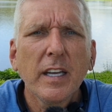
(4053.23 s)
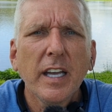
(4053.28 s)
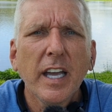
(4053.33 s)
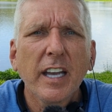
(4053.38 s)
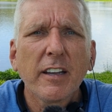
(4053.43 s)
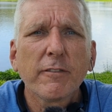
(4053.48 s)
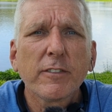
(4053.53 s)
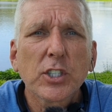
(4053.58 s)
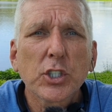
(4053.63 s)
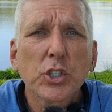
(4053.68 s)

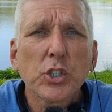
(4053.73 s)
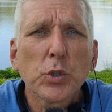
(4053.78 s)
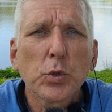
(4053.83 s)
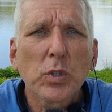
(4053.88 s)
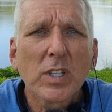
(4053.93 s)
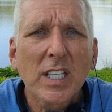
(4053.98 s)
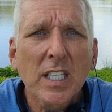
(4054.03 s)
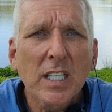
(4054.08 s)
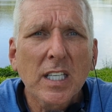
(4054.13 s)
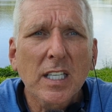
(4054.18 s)

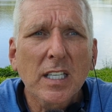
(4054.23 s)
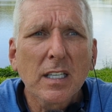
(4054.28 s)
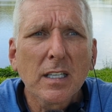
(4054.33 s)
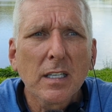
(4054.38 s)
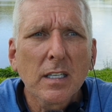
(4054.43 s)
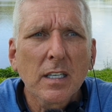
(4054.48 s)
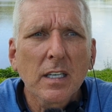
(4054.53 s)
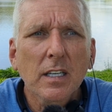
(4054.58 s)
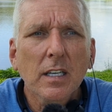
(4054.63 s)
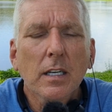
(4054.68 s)
Vishuddhi,
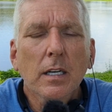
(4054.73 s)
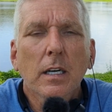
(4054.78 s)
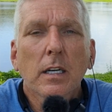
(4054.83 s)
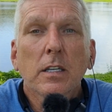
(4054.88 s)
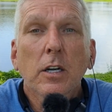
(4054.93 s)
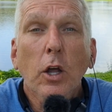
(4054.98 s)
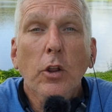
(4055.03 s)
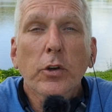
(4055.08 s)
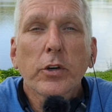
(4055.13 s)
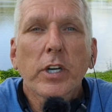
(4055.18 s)

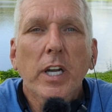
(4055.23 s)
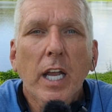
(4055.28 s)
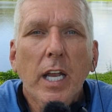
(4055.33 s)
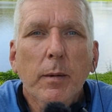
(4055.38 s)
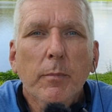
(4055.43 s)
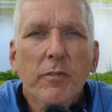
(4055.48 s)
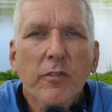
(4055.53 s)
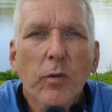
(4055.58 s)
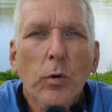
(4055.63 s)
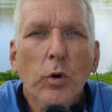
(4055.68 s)
another name
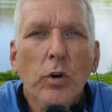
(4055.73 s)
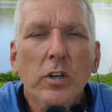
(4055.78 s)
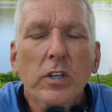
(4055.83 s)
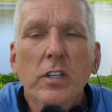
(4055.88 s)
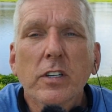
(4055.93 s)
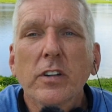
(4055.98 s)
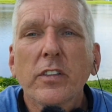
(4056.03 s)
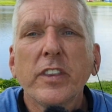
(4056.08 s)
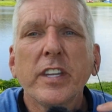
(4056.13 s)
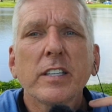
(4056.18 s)
for
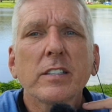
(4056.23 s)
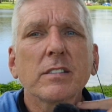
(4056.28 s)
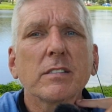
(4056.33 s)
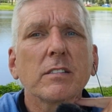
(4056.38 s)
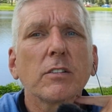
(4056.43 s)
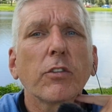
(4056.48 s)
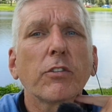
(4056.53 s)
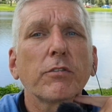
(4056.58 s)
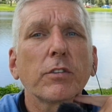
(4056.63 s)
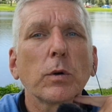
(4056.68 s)
this
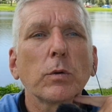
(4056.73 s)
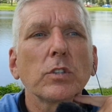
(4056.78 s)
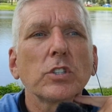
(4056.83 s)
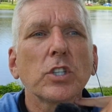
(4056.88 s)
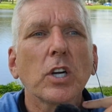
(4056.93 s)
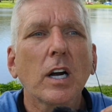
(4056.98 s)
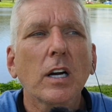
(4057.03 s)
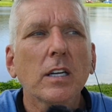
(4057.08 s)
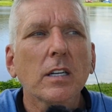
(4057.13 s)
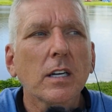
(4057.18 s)
throat
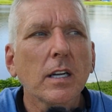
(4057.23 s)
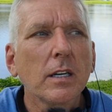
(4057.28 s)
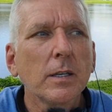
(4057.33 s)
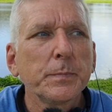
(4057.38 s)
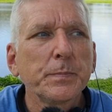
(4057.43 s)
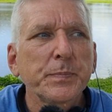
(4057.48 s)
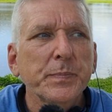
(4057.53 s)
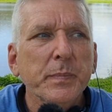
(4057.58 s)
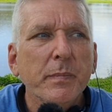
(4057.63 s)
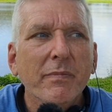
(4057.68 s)
chakra,
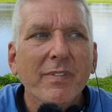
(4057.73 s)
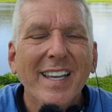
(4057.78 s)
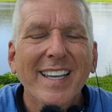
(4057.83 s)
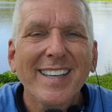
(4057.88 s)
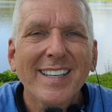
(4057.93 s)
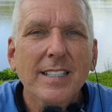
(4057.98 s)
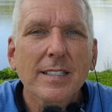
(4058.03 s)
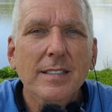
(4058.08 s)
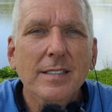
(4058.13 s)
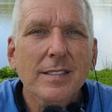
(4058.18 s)

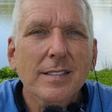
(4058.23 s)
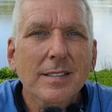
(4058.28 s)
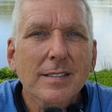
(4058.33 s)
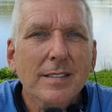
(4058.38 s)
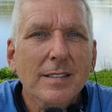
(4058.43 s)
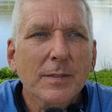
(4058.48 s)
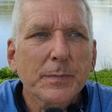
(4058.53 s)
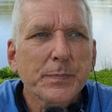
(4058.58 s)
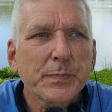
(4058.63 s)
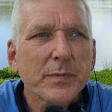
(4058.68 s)

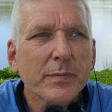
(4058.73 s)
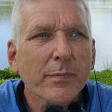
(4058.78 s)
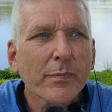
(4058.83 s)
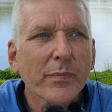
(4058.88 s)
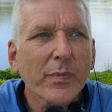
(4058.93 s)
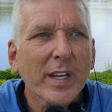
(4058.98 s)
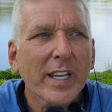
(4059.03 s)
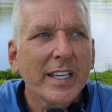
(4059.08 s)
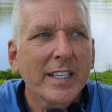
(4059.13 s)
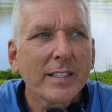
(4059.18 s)

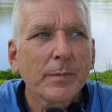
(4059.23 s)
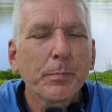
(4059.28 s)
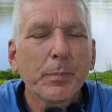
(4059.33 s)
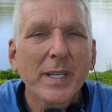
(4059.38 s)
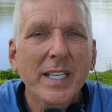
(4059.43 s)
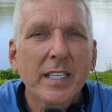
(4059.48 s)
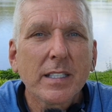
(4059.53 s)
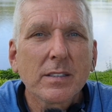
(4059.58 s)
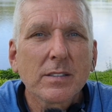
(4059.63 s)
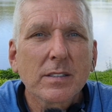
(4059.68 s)
it
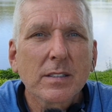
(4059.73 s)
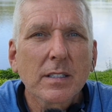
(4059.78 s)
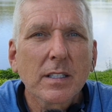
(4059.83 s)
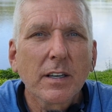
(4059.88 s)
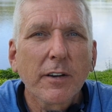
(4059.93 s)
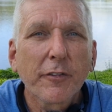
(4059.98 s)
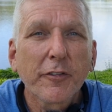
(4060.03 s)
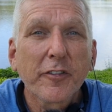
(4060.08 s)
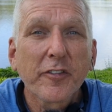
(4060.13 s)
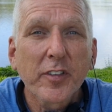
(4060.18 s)
means
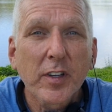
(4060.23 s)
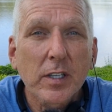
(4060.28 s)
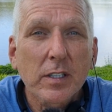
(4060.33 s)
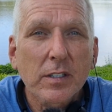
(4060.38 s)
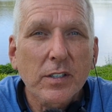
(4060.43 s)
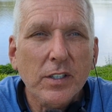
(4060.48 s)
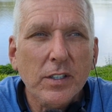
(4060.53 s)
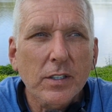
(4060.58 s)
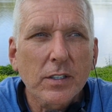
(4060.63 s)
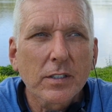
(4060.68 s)
filter.